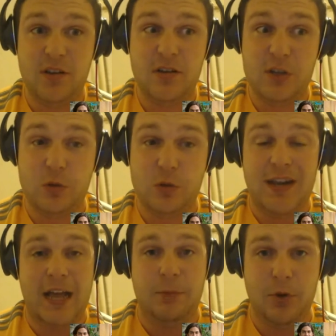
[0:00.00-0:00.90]
you can
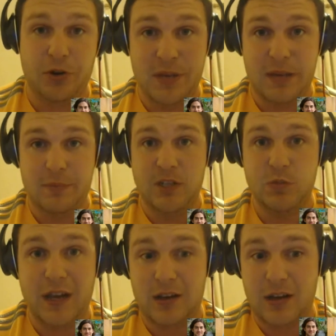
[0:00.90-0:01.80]
help other people as
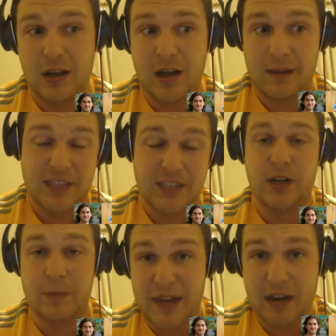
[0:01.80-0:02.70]
well. And I think that's what
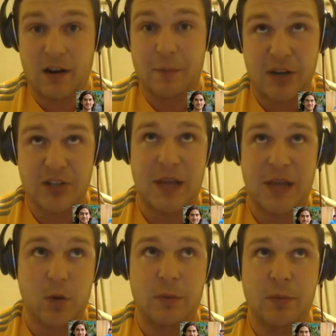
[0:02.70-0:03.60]
I'm here. I'm here to make
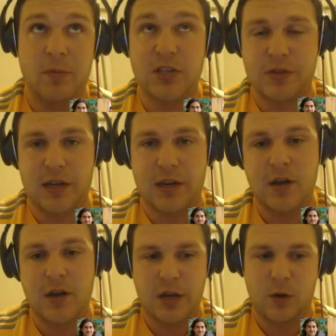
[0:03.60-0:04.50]
money, but I'm also here,
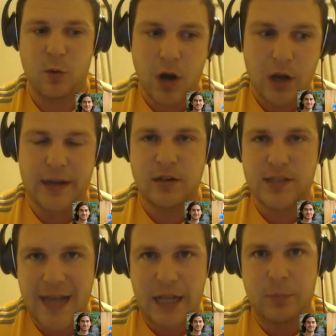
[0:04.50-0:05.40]
like we're all here, to
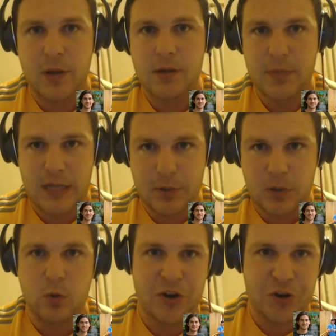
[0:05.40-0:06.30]
help people
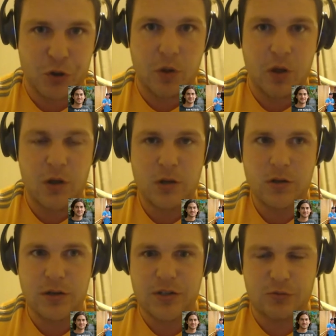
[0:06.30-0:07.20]
who are new.
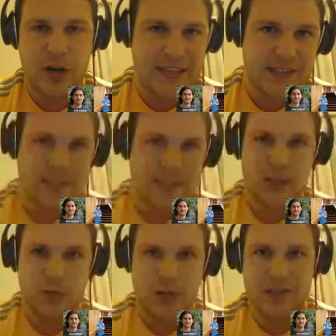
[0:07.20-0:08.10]
Because as Ryan said as
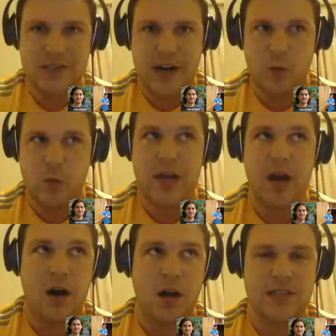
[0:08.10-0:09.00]
well at the start, we
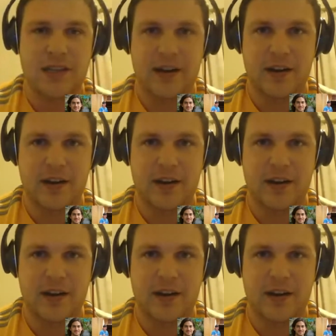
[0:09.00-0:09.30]
all started